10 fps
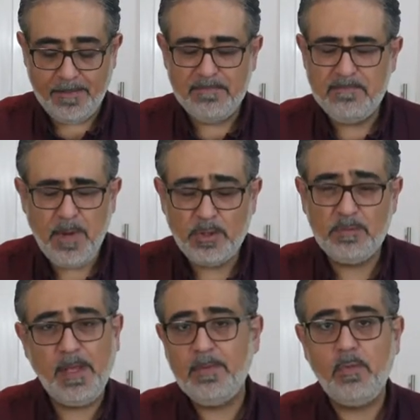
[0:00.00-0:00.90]

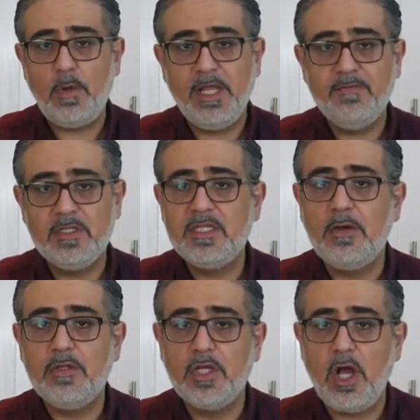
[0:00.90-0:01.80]
Most people won't even
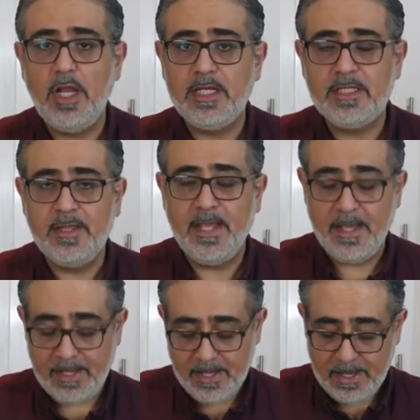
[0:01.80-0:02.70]
tell that the garlic's in
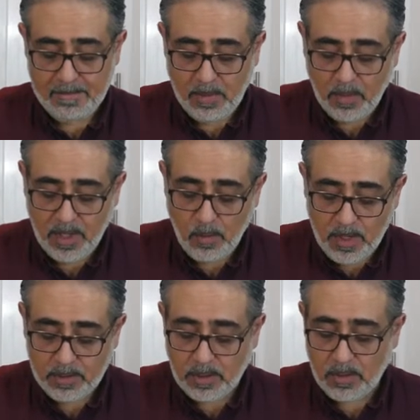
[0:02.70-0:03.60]
there, but what it
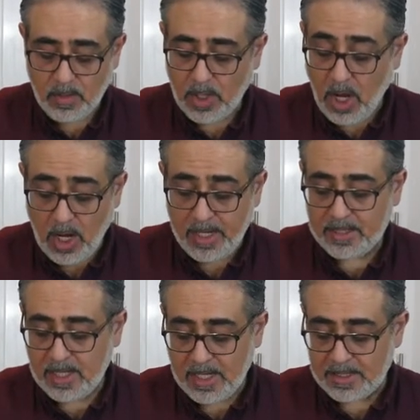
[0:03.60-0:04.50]
will do, what
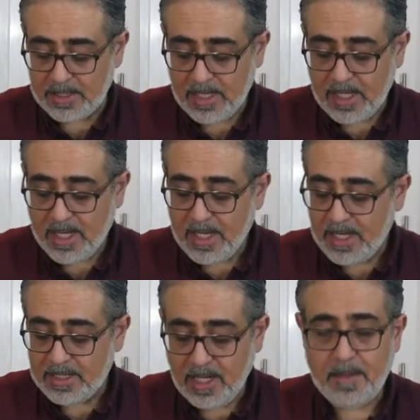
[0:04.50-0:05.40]
garlic does,
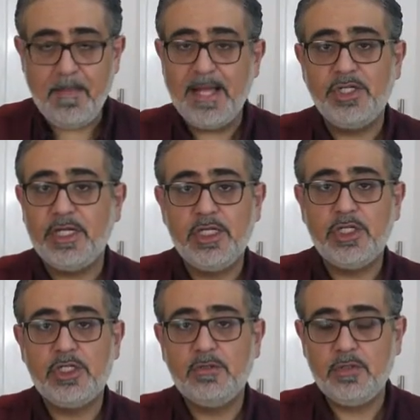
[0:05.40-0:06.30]
it's like magic. It
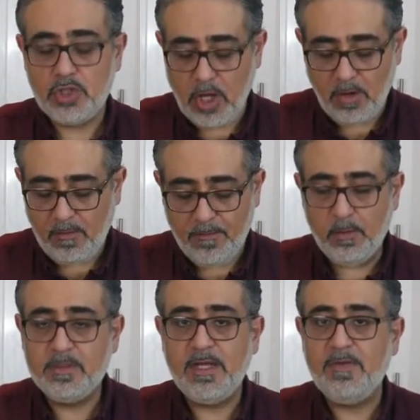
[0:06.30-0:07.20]
just
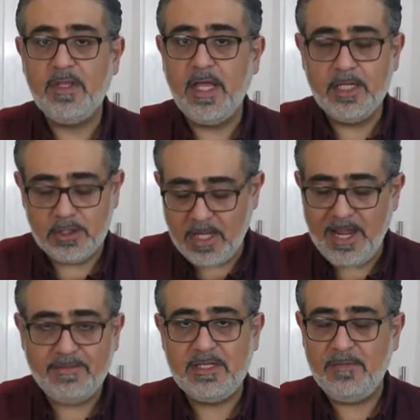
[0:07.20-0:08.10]
transforms everything, just
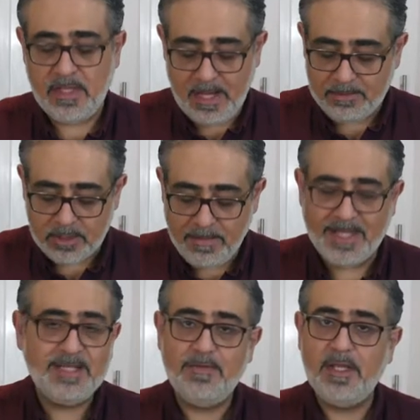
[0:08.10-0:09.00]
lifts everything up, just
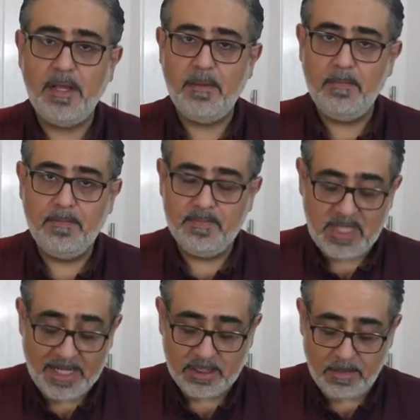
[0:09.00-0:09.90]
makes everything
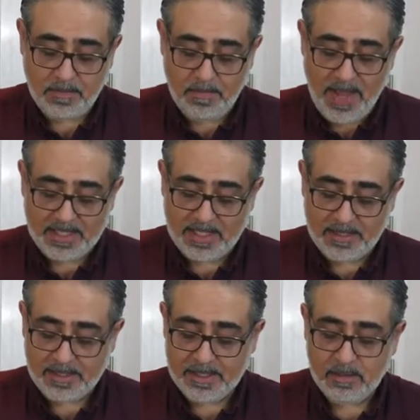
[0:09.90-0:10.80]
taste
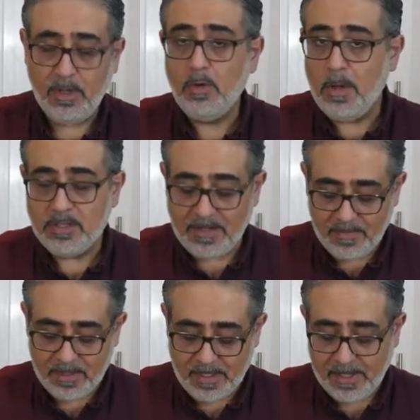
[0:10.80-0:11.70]
better, well, almost
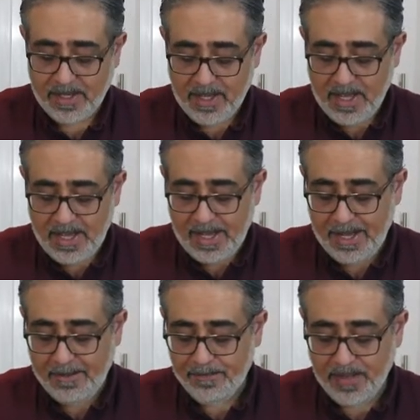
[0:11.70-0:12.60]
everything,
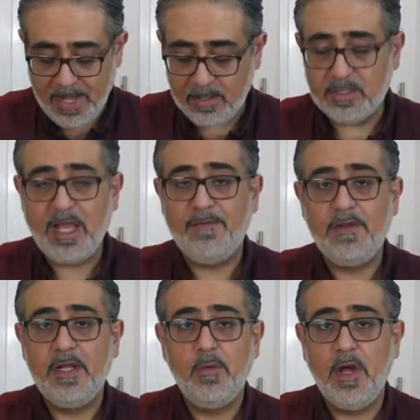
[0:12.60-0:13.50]
um, and it will
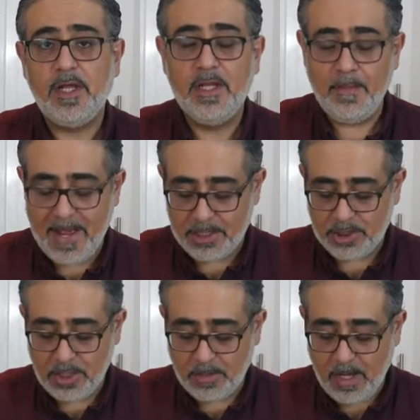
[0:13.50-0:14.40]
definitely work in the
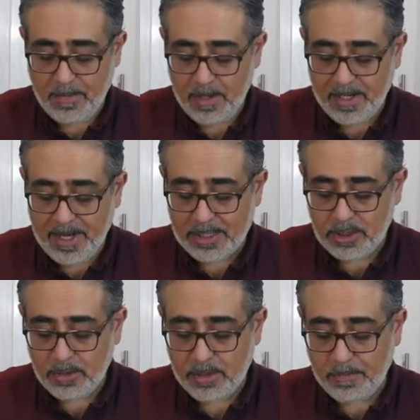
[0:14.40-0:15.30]
mash. So I'm only going to add
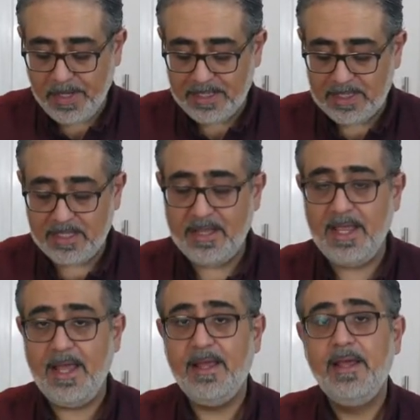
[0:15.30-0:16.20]
two little pieces in
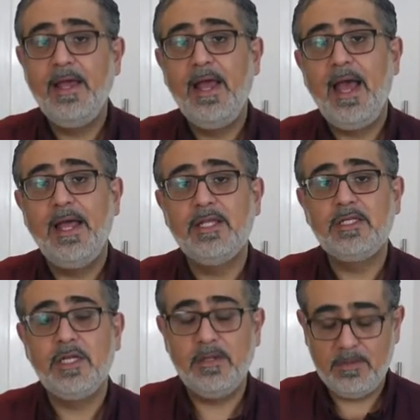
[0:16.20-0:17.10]
there, and it's
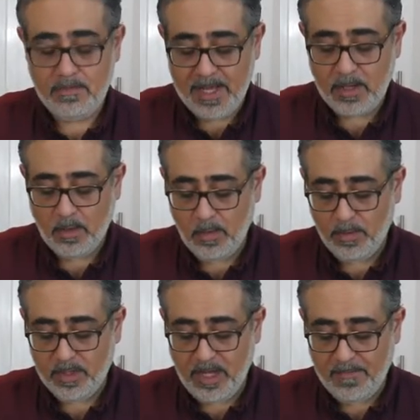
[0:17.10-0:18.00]
going to make
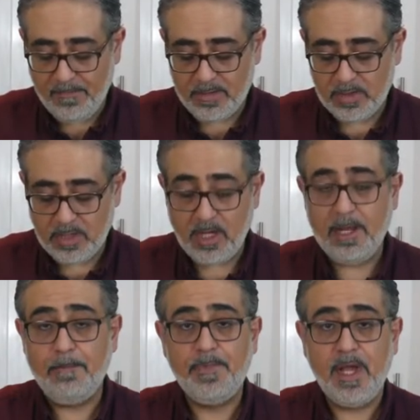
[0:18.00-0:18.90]
all the difference, and
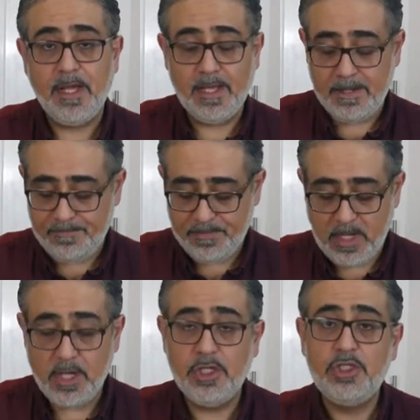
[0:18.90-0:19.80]
I, I, um,
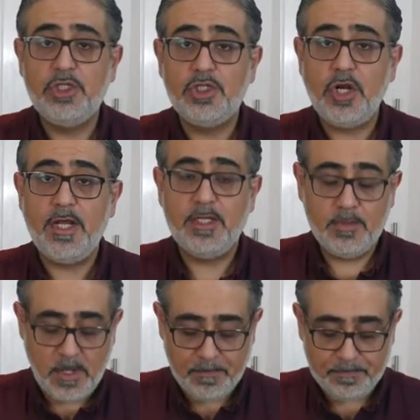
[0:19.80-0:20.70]
I urge you to try it
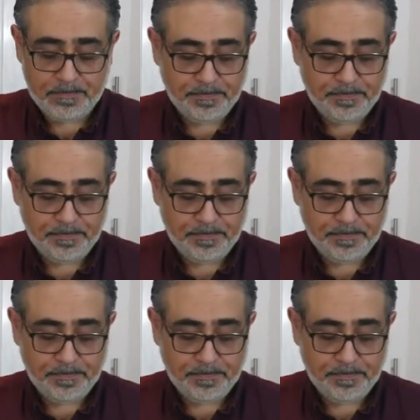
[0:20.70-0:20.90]
as well.